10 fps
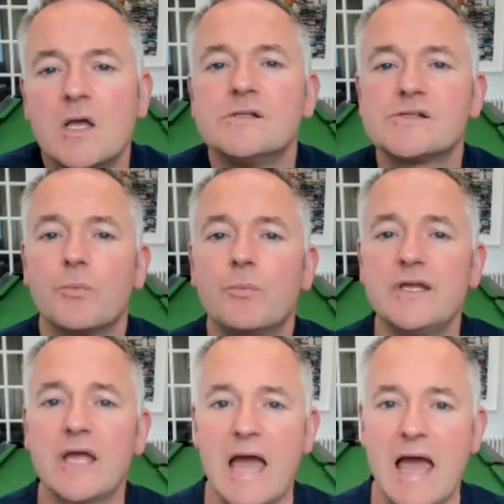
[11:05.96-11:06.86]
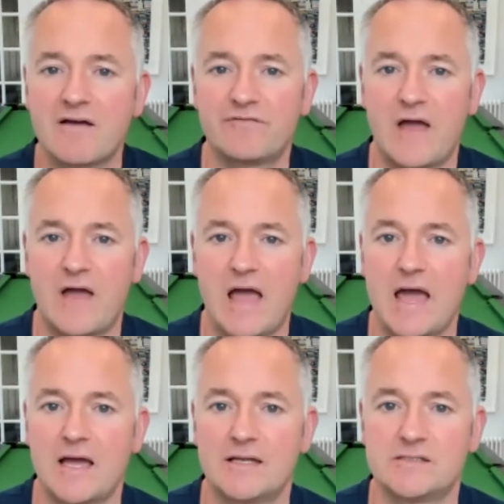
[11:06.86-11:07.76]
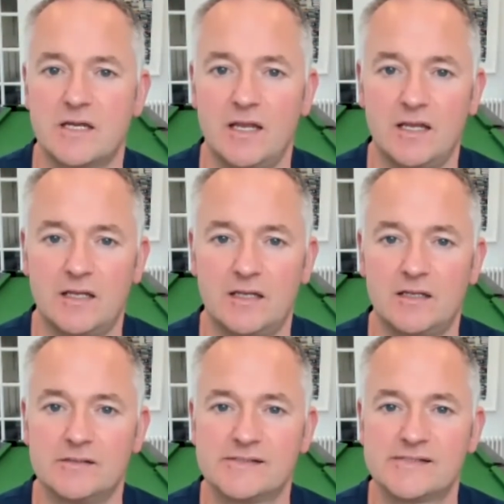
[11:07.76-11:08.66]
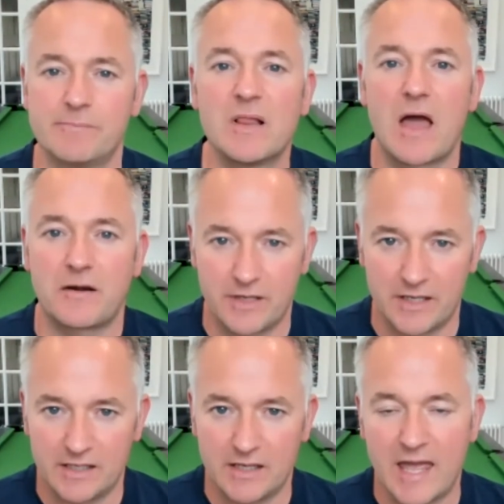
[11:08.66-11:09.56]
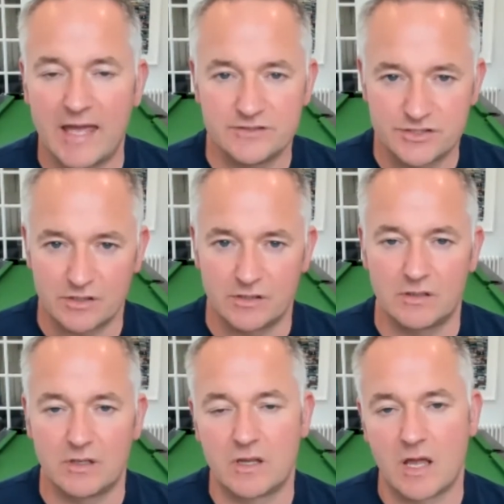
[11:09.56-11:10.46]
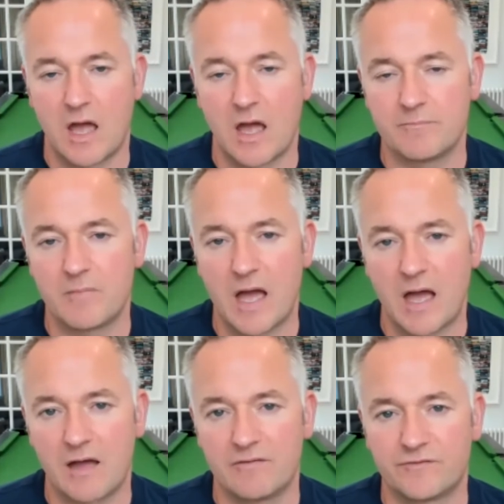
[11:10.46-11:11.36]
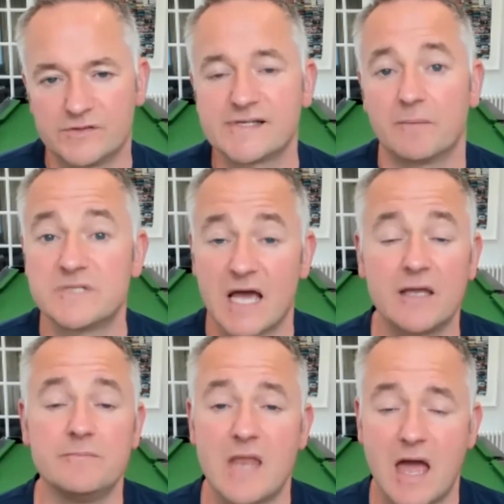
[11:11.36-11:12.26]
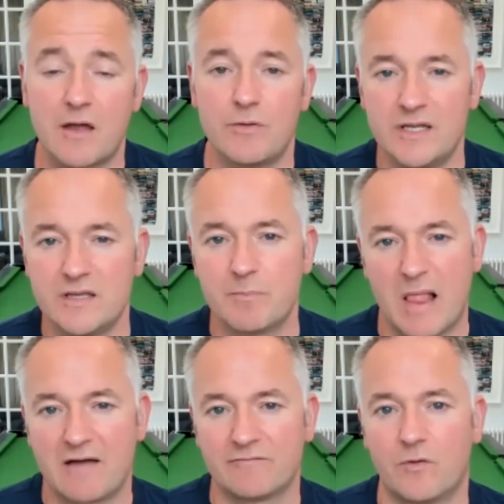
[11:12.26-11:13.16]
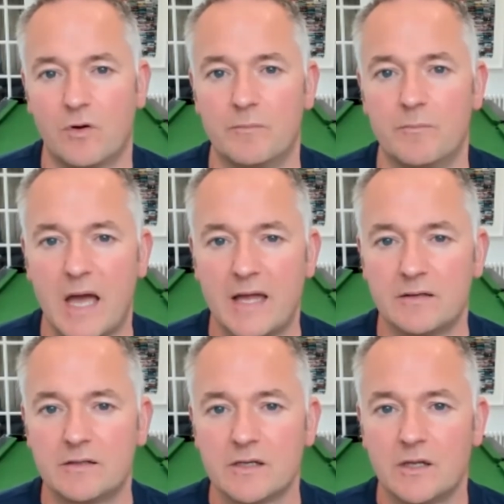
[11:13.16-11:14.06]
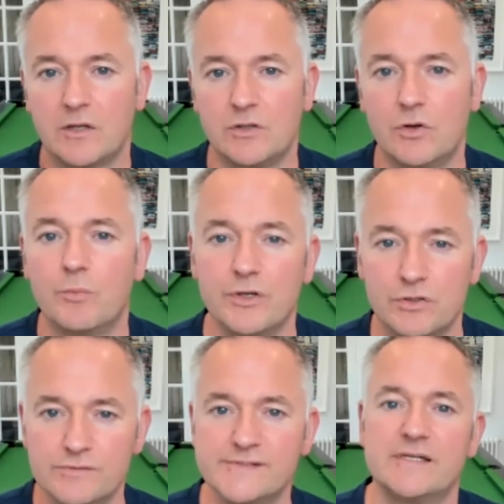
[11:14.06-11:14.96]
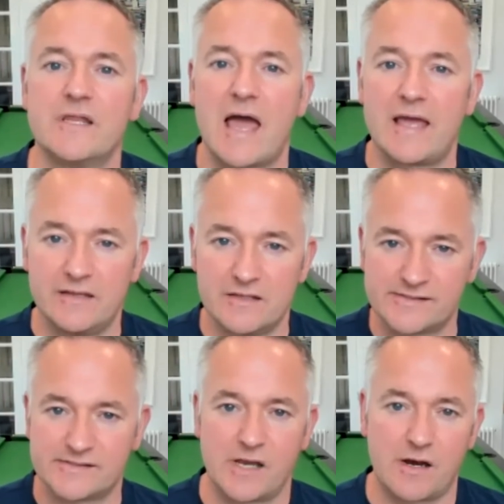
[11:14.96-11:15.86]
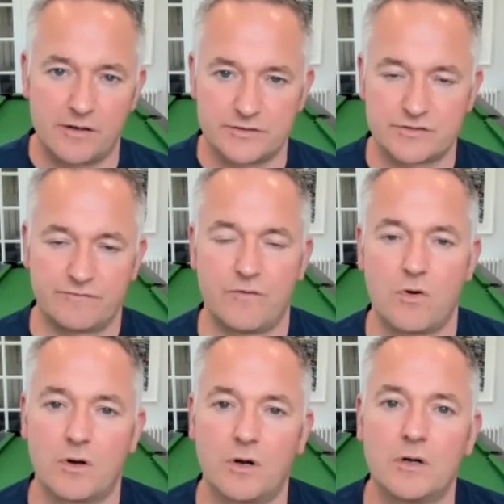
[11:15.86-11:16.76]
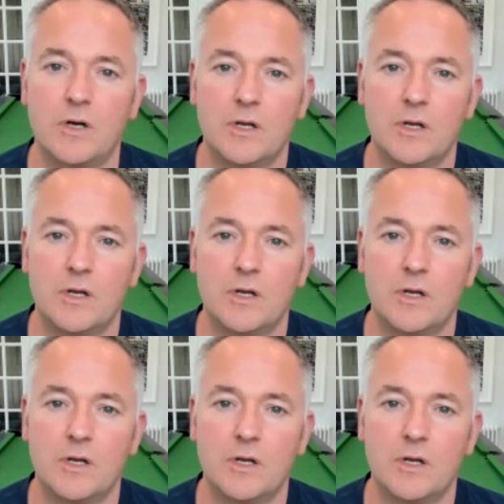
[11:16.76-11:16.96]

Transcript: So we have had a similarity engine um, uh, for some time now in the platform, and you know we're using that in the search for